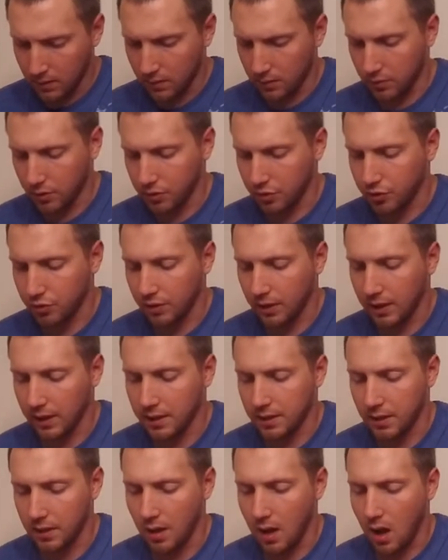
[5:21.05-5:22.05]
Just drill
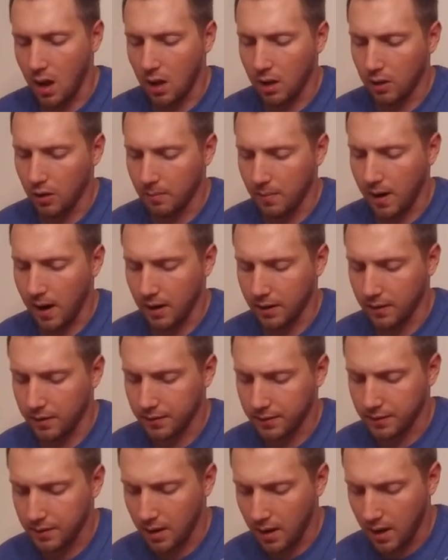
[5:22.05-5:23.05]
into the hollow part of the
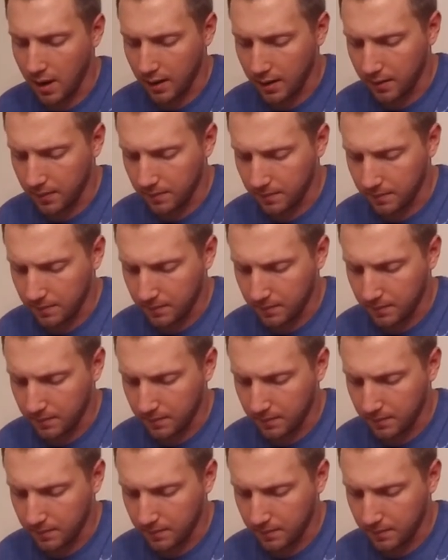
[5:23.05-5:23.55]
stock.